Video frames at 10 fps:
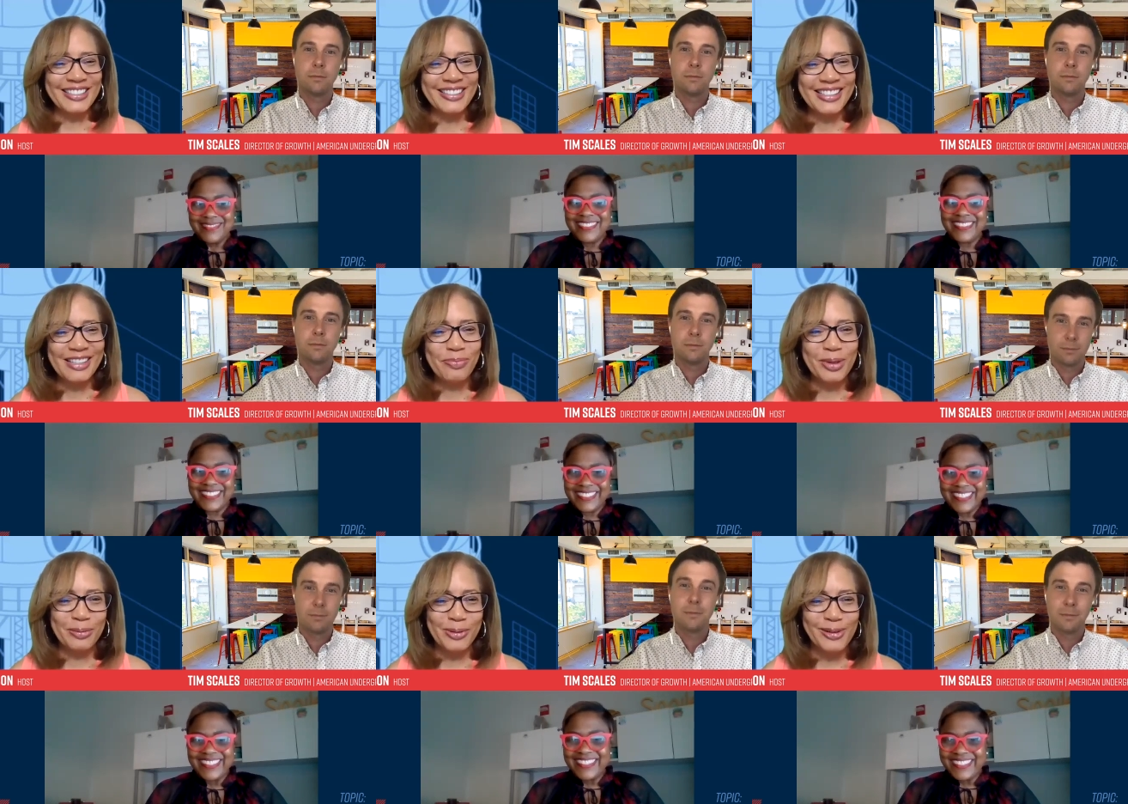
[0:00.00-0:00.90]
Speaker 1: and
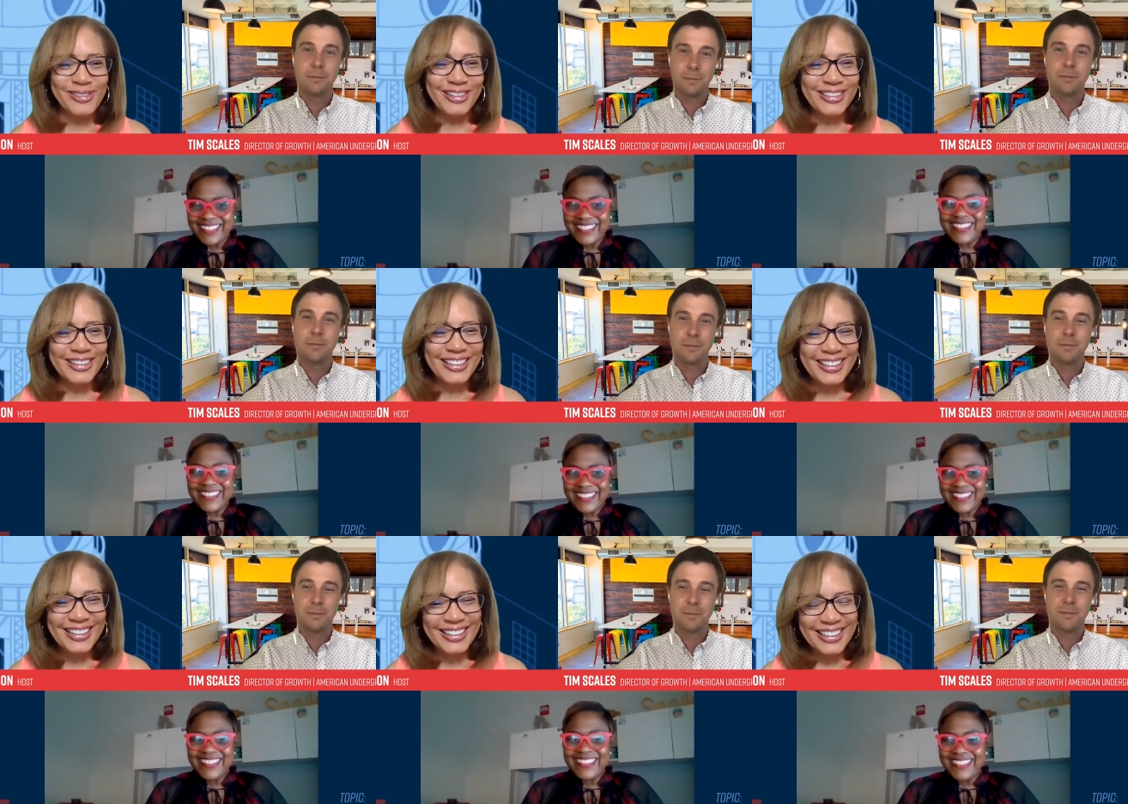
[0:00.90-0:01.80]
see people.
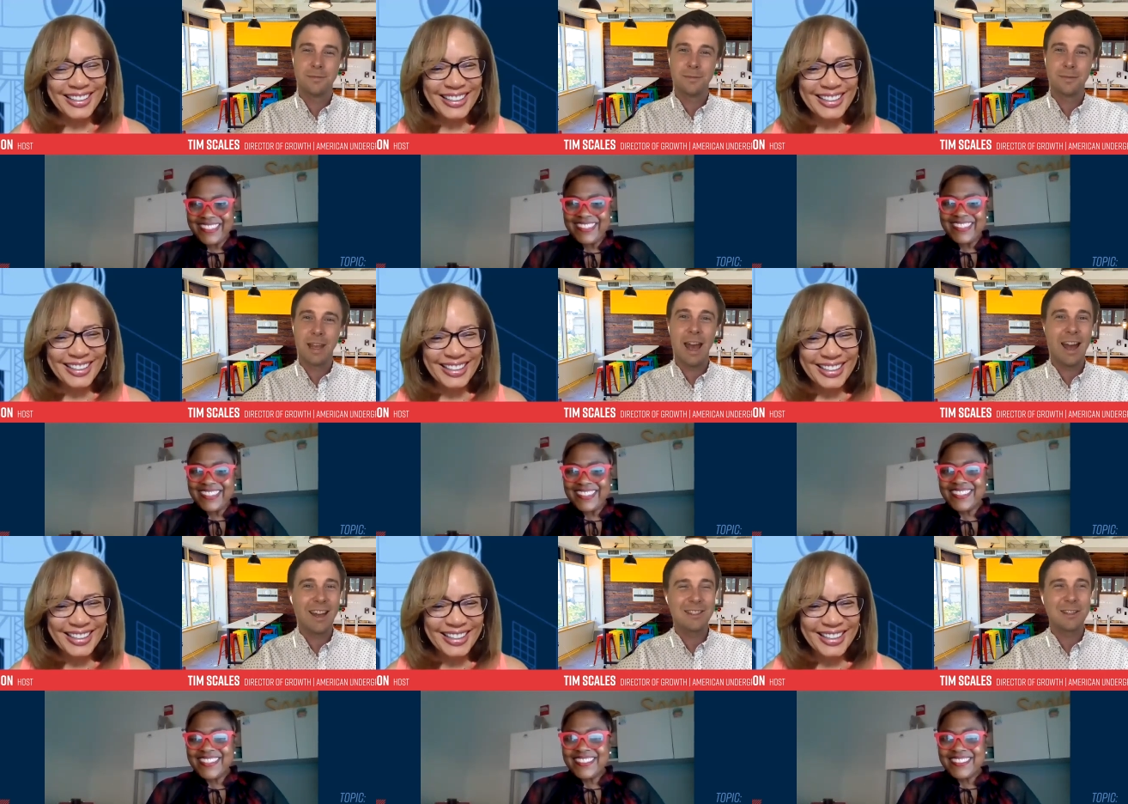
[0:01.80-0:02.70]

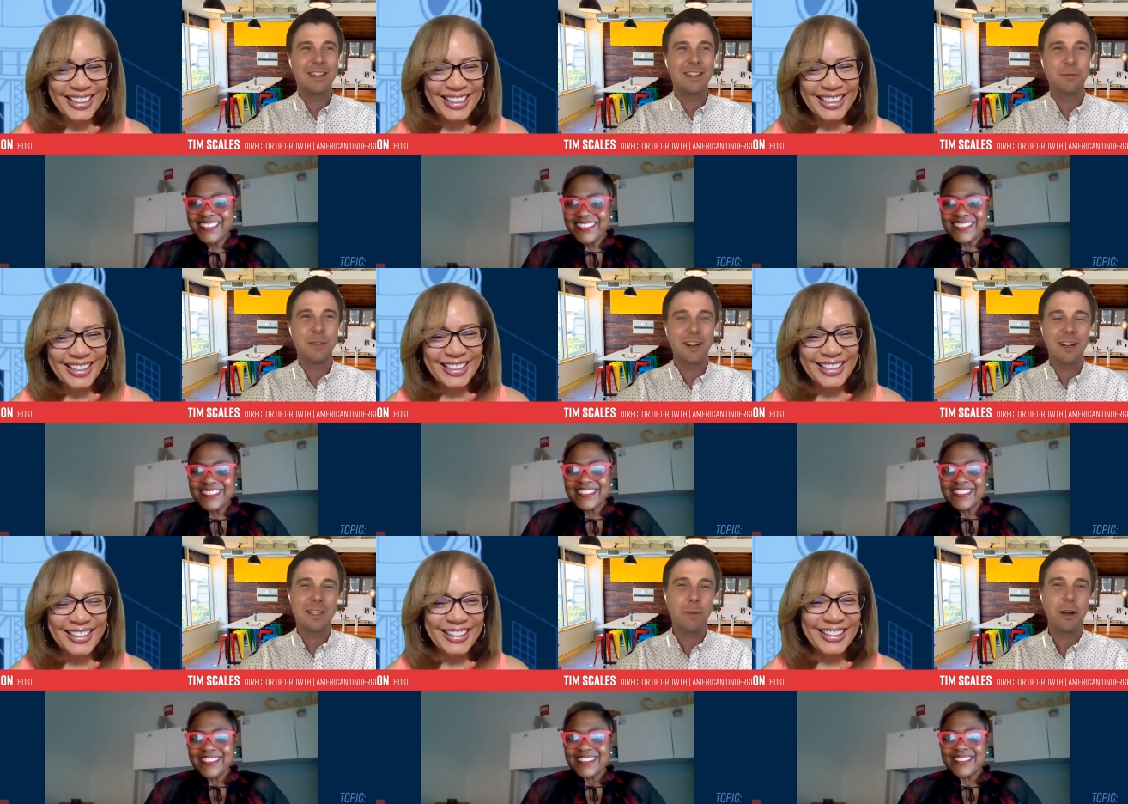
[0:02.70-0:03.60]
Speaker 2: Yeah, it's, it's,
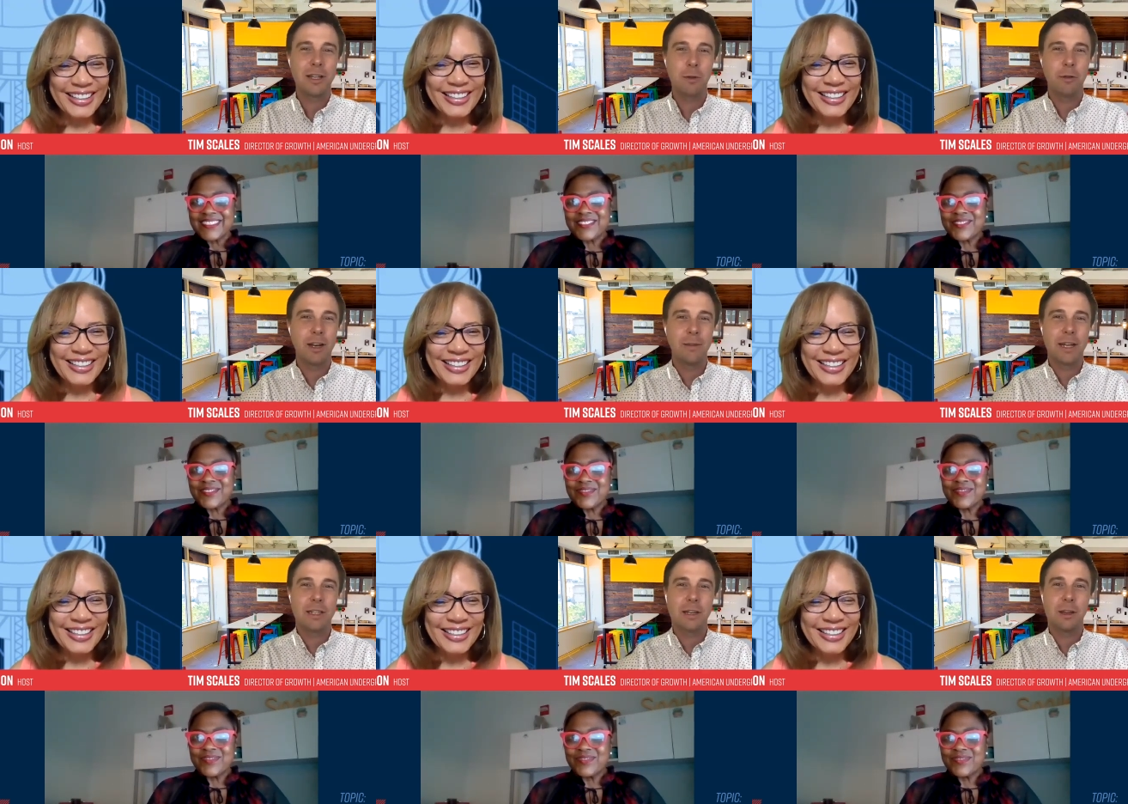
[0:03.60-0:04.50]
we started small because we
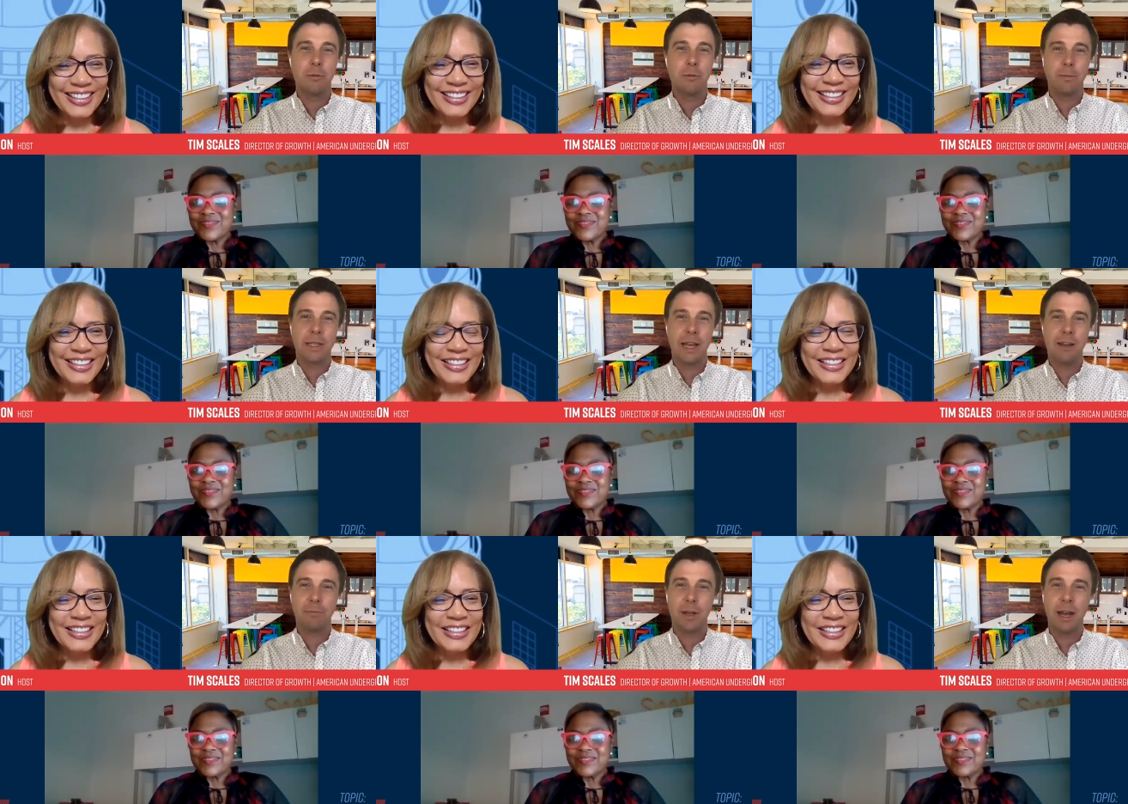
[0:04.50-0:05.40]
wanted to make sure that we could
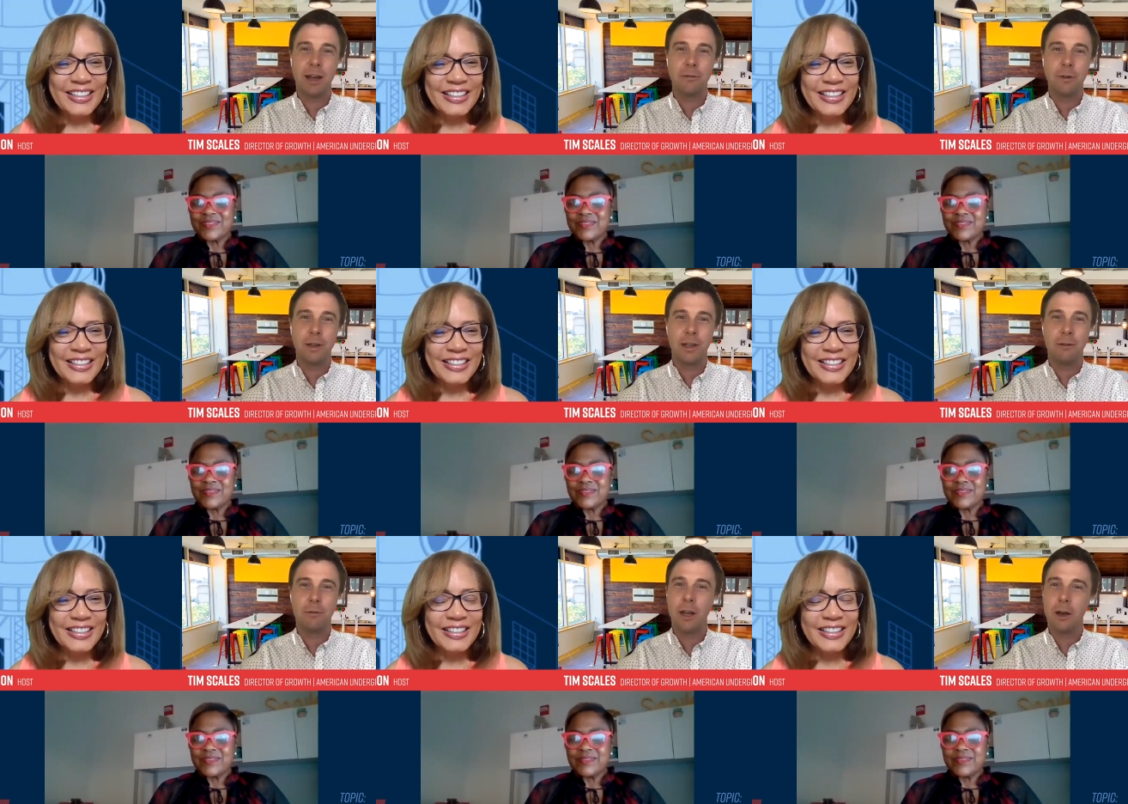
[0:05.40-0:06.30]
be safe. But now that
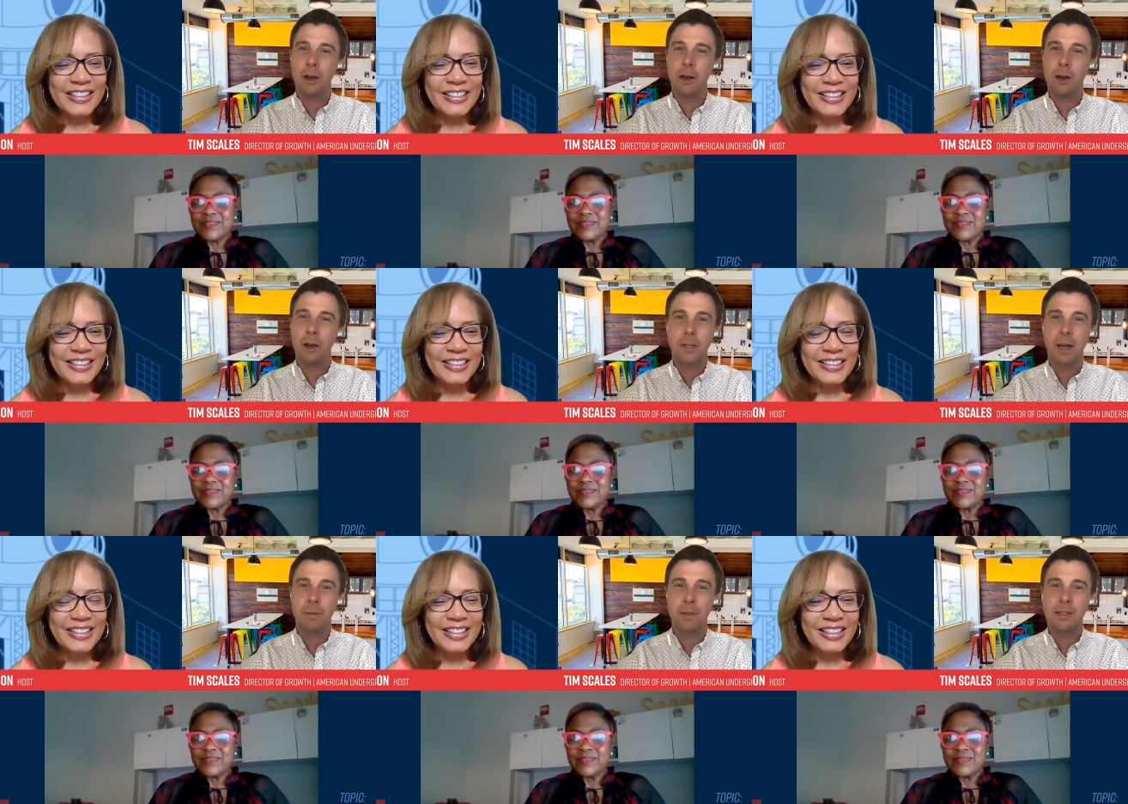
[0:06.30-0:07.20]
we, we know that the
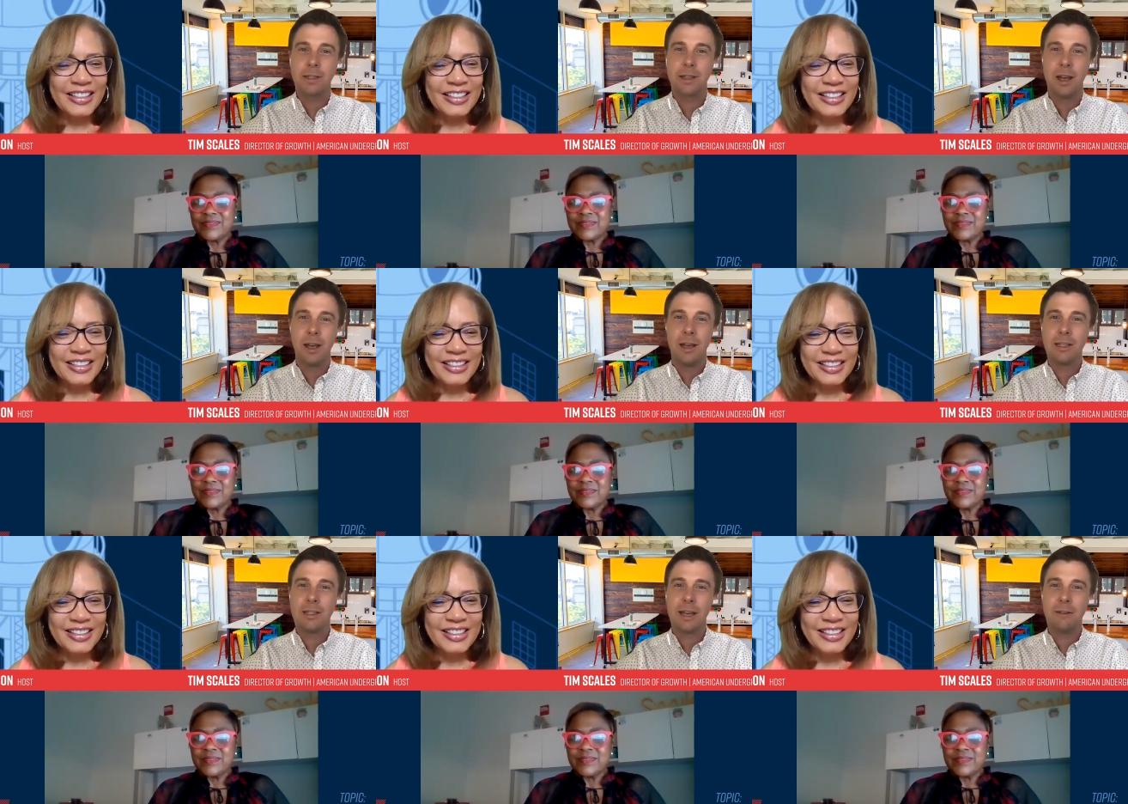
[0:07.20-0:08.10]
rooftop is,
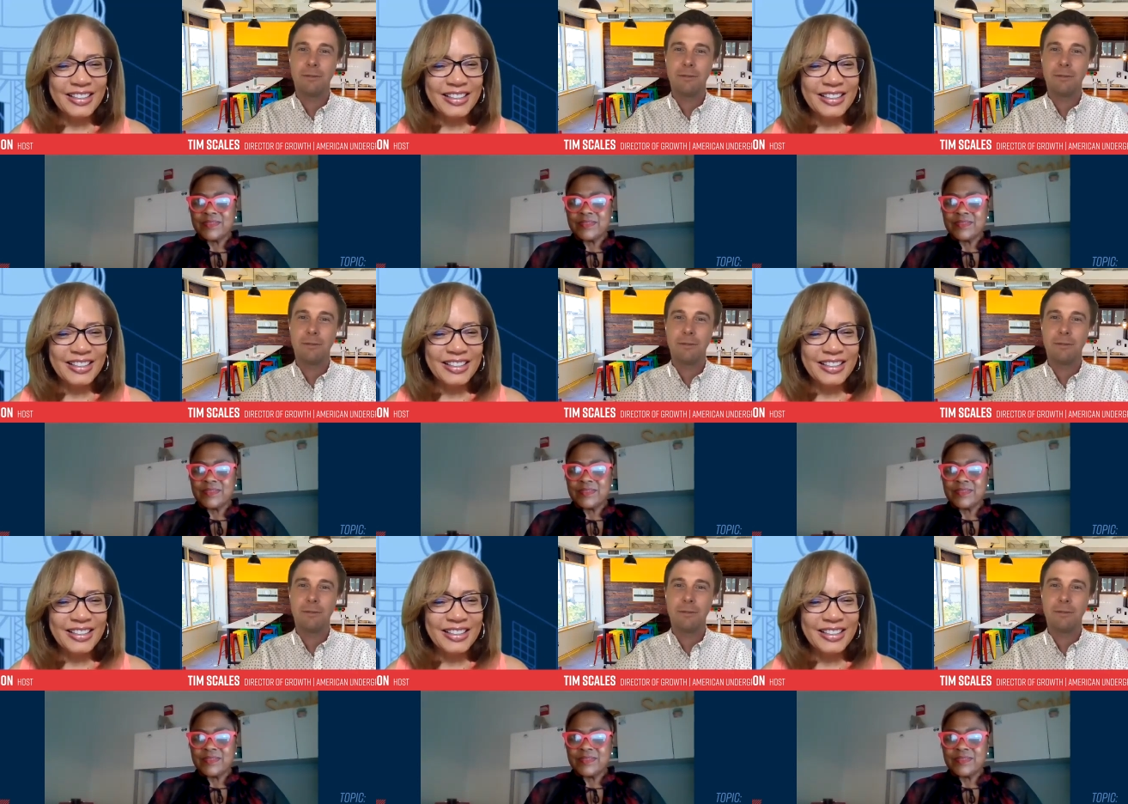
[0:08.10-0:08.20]
is